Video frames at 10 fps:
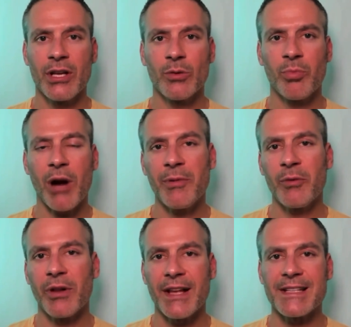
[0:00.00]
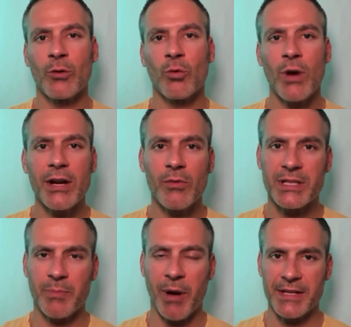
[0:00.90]
you'll probably realize a greater
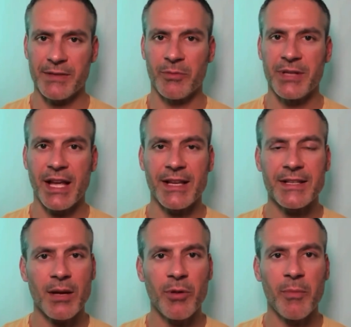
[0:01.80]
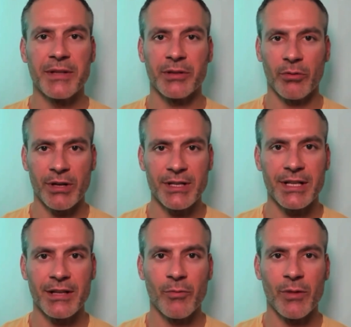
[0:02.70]
response from taking supplemental
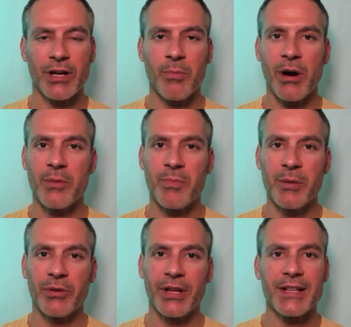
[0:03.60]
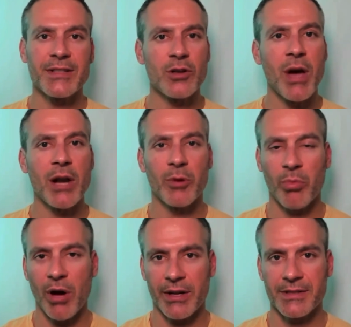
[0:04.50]
creatine when compared to people that consume animal
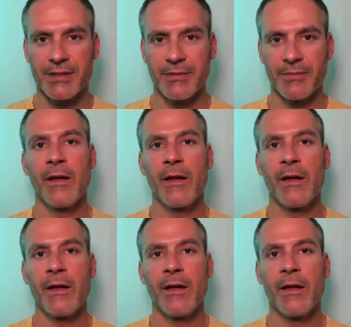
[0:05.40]
products.